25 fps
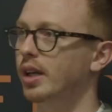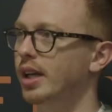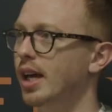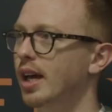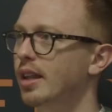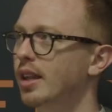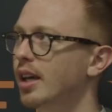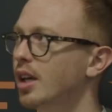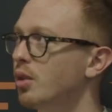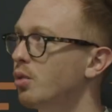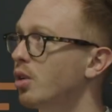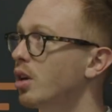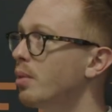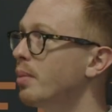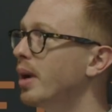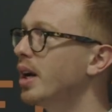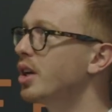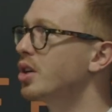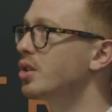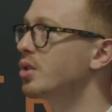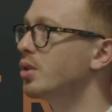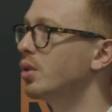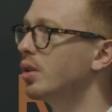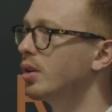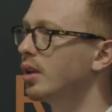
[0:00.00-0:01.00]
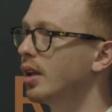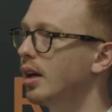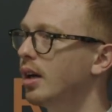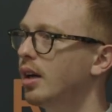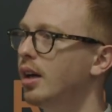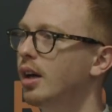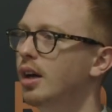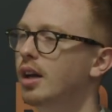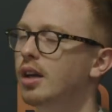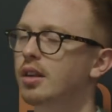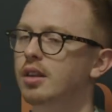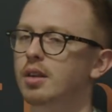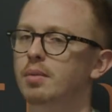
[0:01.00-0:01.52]
to get there, you want to make sure that
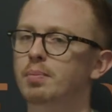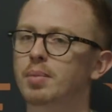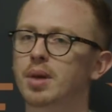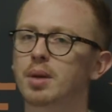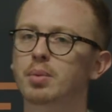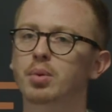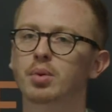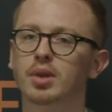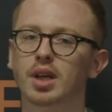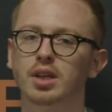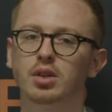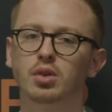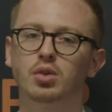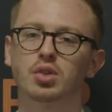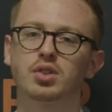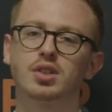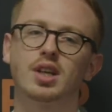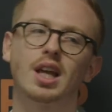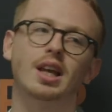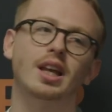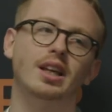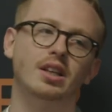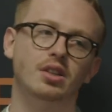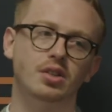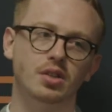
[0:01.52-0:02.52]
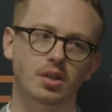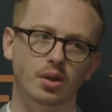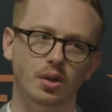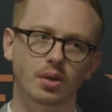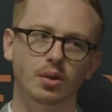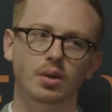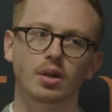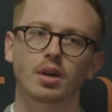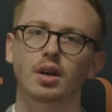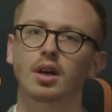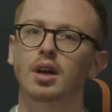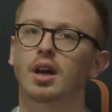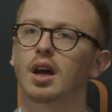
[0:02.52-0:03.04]
the people that you're selling
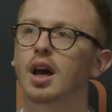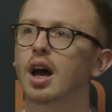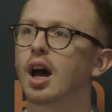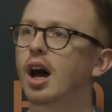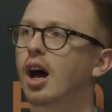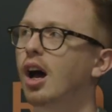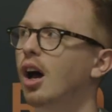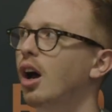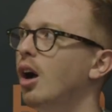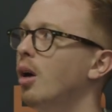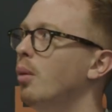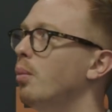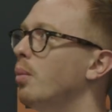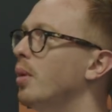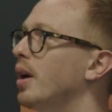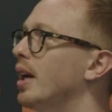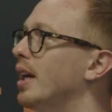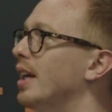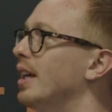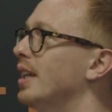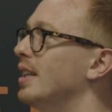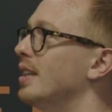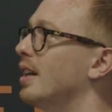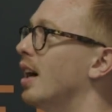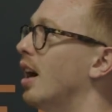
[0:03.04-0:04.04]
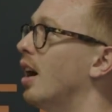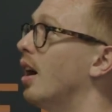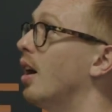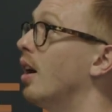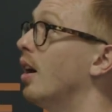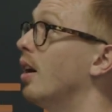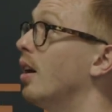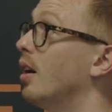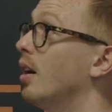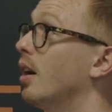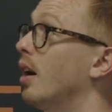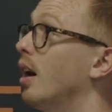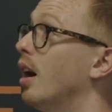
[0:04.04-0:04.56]
to um, it
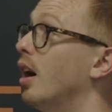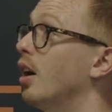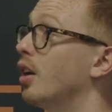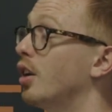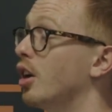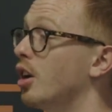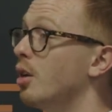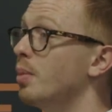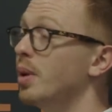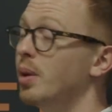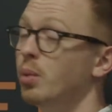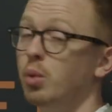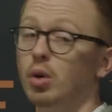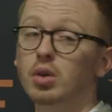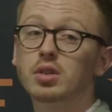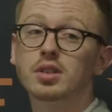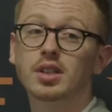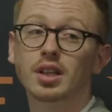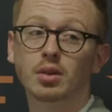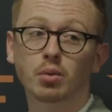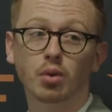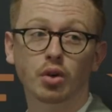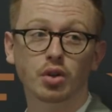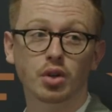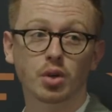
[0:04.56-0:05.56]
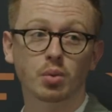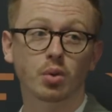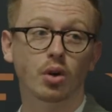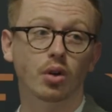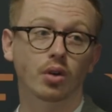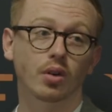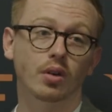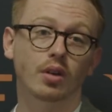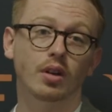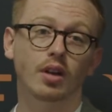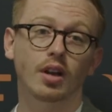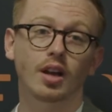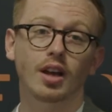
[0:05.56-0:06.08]
are, are going to be wanting what you
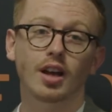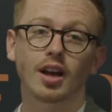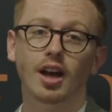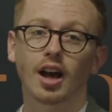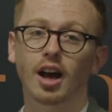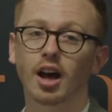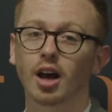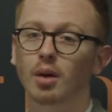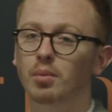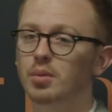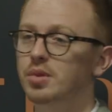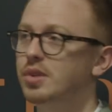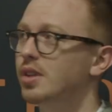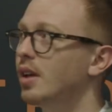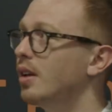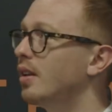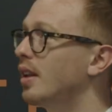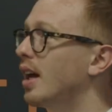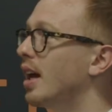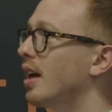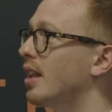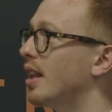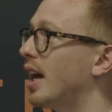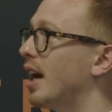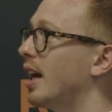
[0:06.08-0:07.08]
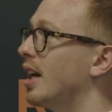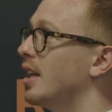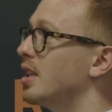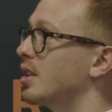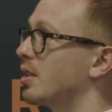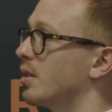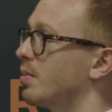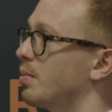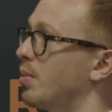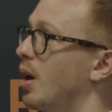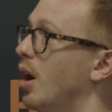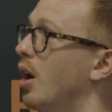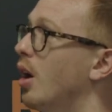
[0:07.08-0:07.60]
want. Um, so that, that
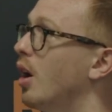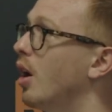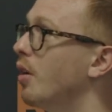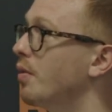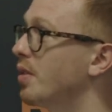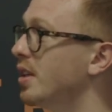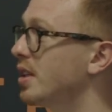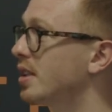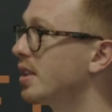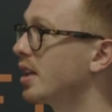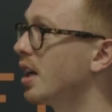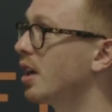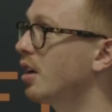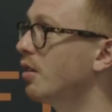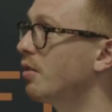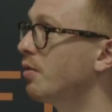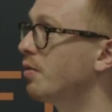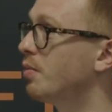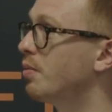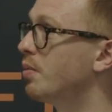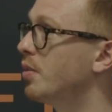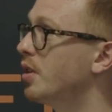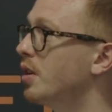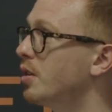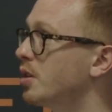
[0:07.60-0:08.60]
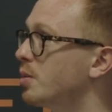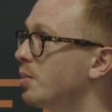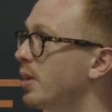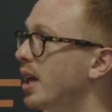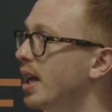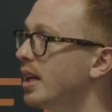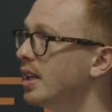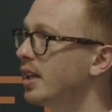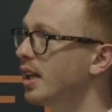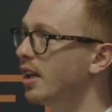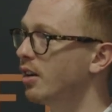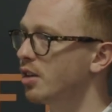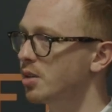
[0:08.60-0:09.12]
is part of this kind of this
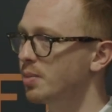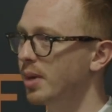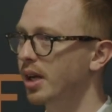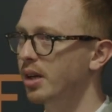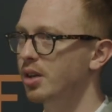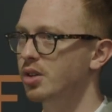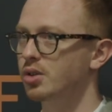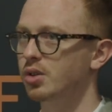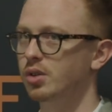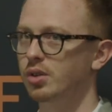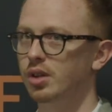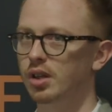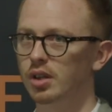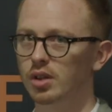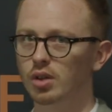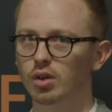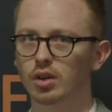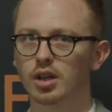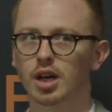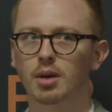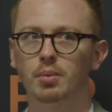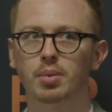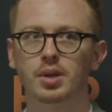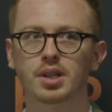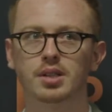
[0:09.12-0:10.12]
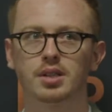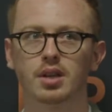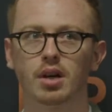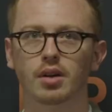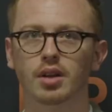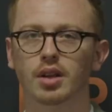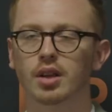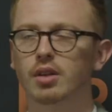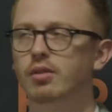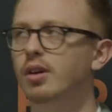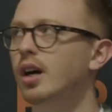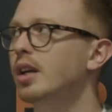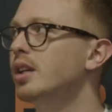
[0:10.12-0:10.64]
blend here, is making sure that your company's going
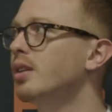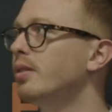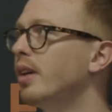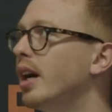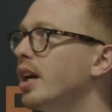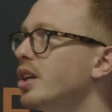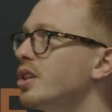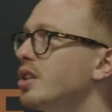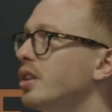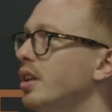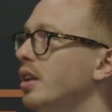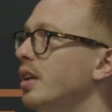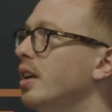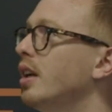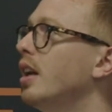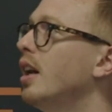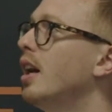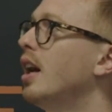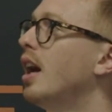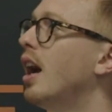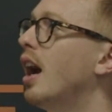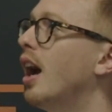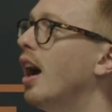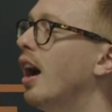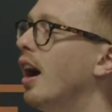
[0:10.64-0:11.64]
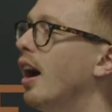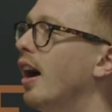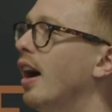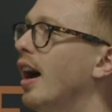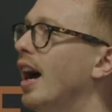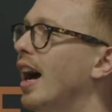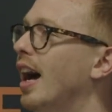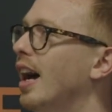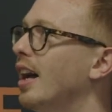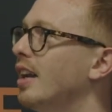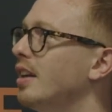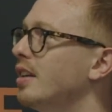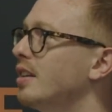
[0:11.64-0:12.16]
in the right direction uh,
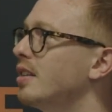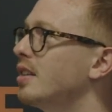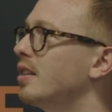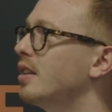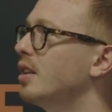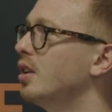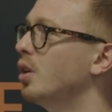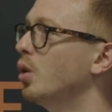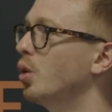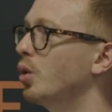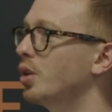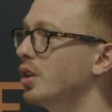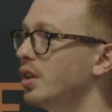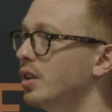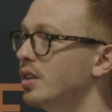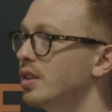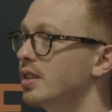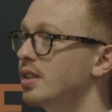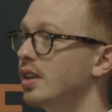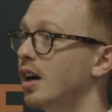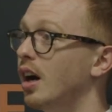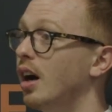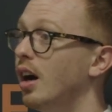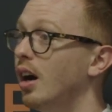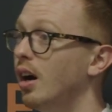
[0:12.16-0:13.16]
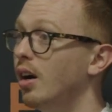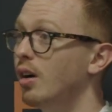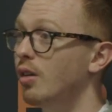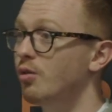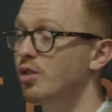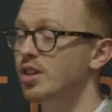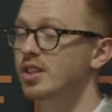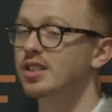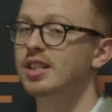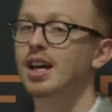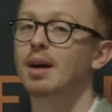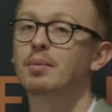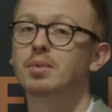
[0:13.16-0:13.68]
and the audience are
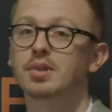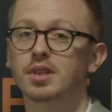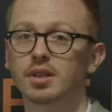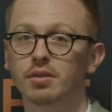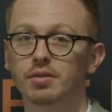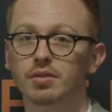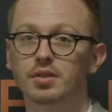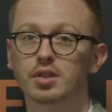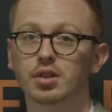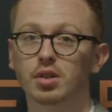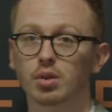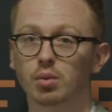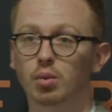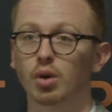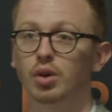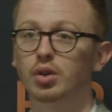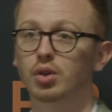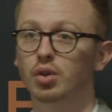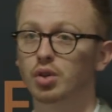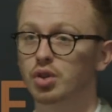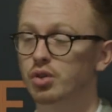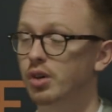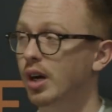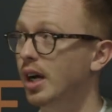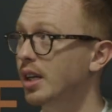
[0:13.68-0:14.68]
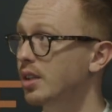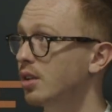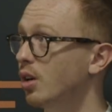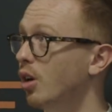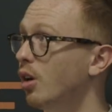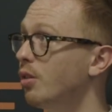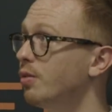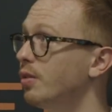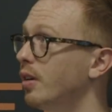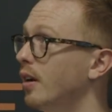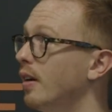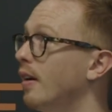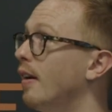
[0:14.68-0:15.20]
receptive to what you're trying to
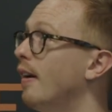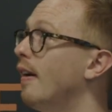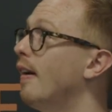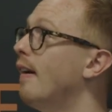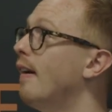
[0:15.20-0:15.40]
offer.